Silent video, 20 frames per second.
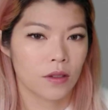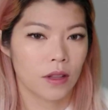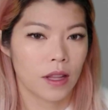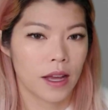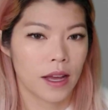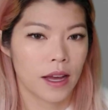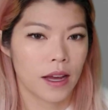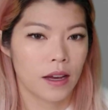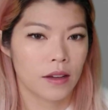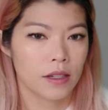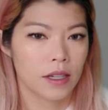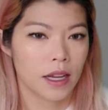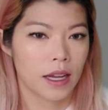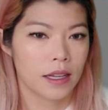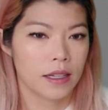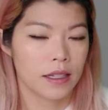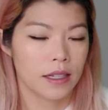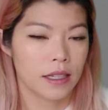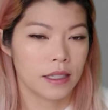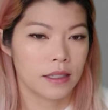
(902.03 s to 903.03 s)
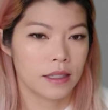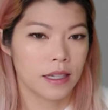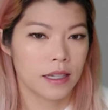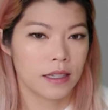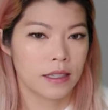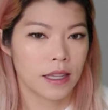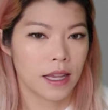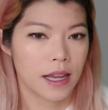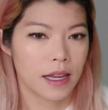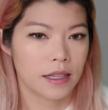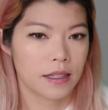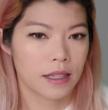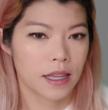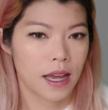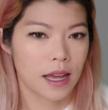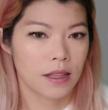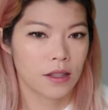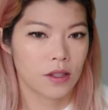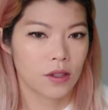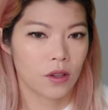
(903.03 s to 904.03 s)
out and the 6x
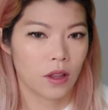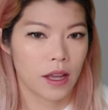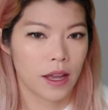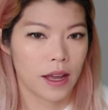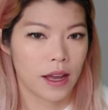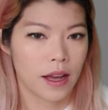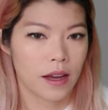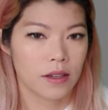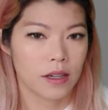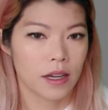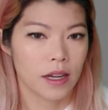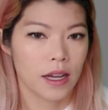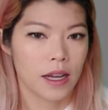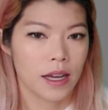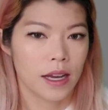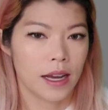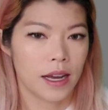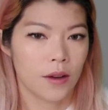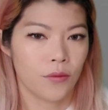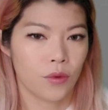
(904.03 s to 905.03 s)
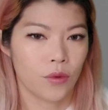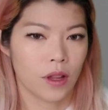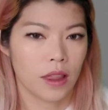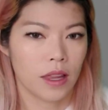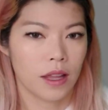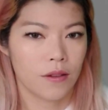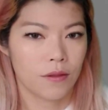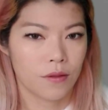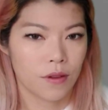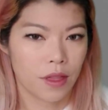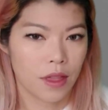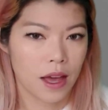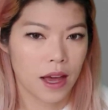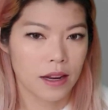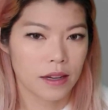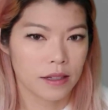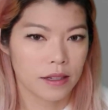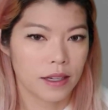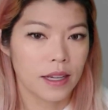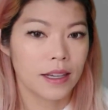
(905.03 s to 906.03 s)
cancel out, and we're left with
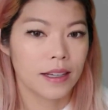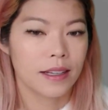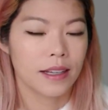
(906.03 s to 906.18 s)
that.